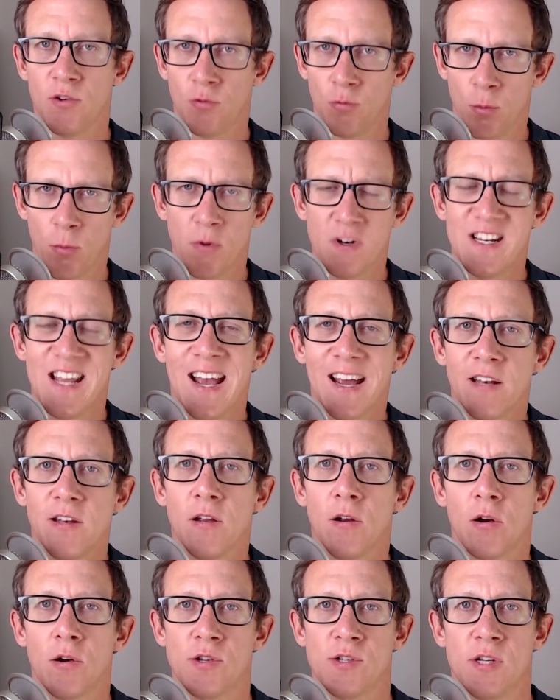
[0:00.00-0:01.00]
for
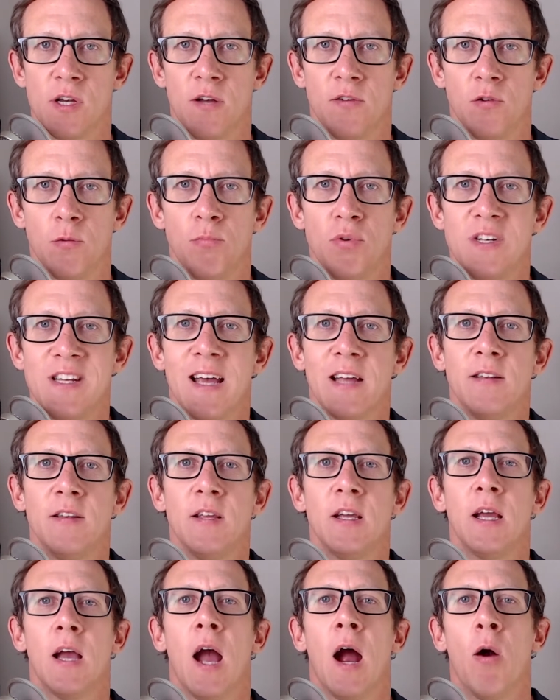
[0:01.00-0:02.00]
protecting ourselves and
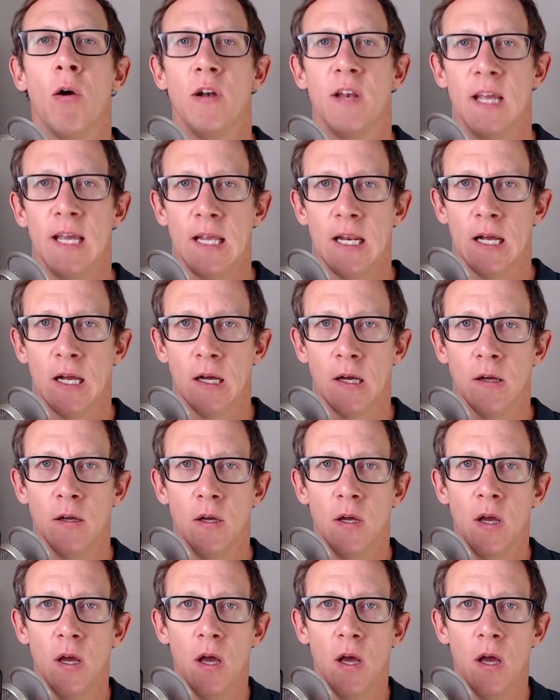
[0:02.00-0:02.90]
protecting our data